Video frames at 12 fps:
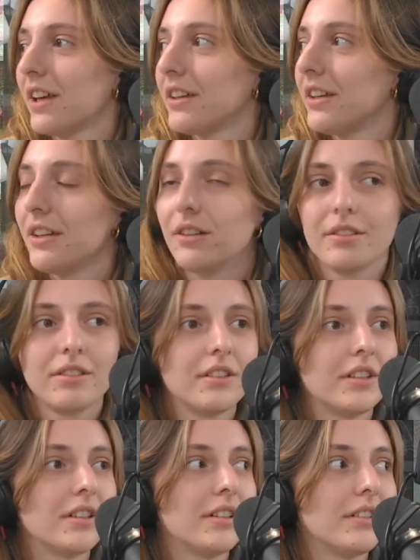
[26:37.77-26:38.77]
here
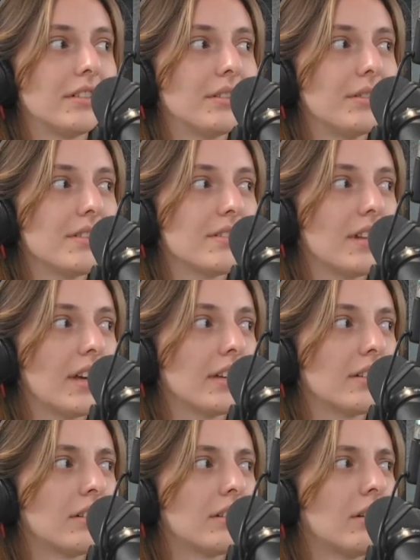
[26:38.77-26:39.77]
there is like
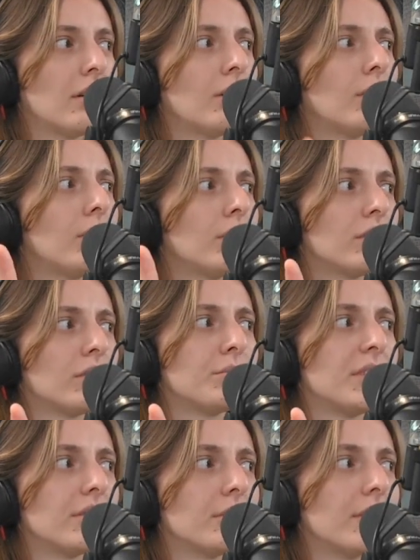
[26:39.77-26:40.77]
whole
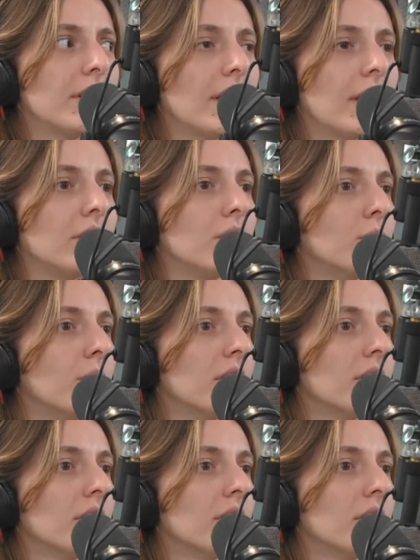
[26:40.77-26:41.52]
dormitory and new one.